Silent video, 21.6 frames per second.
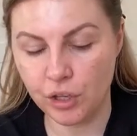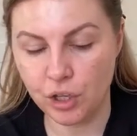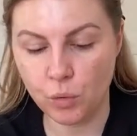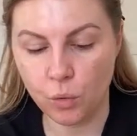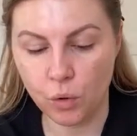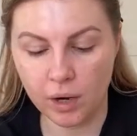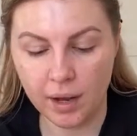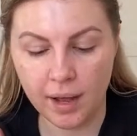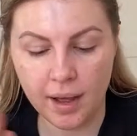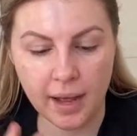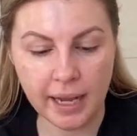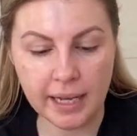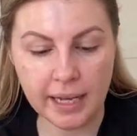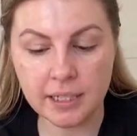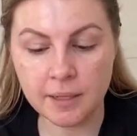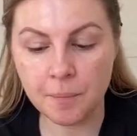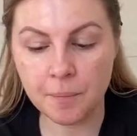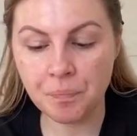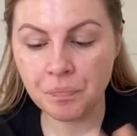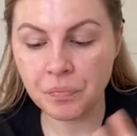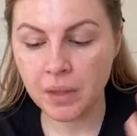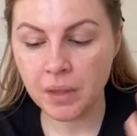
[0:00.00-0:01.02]
you want to hide.
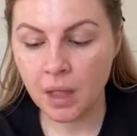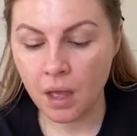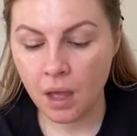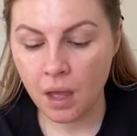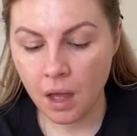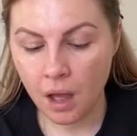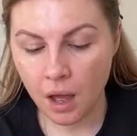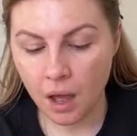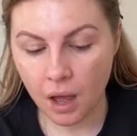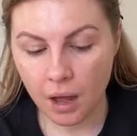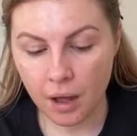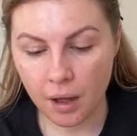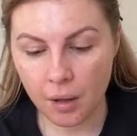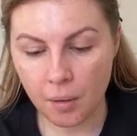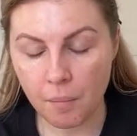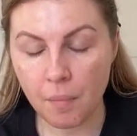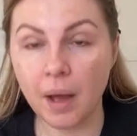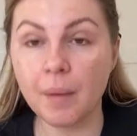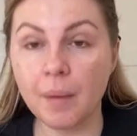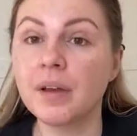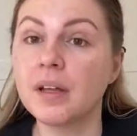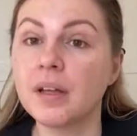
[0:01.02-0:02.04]

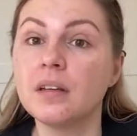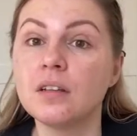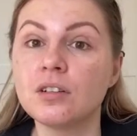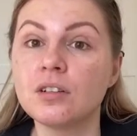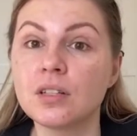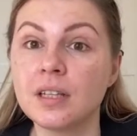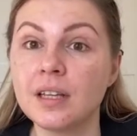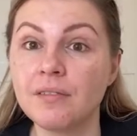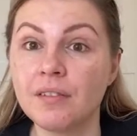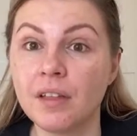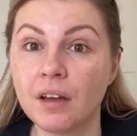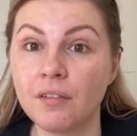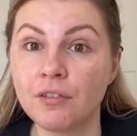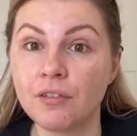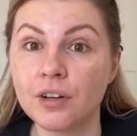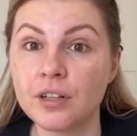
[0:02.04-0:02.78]
Um, I'm going to just leave that for